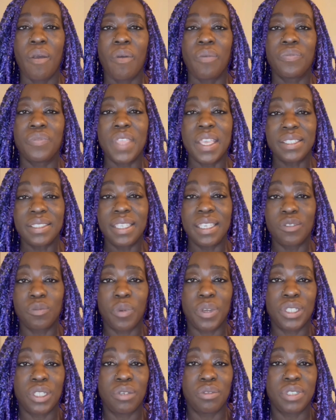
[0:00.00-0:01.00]
This is
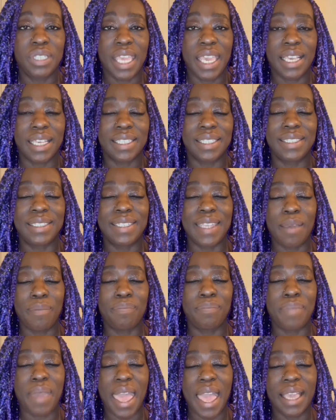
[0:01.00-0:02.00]
when you take a
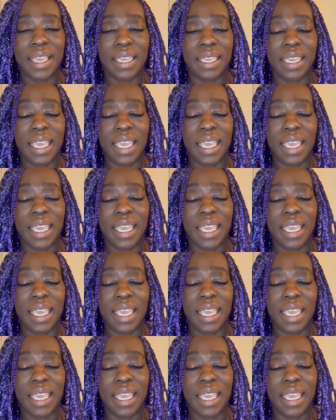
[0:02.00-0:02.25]
step back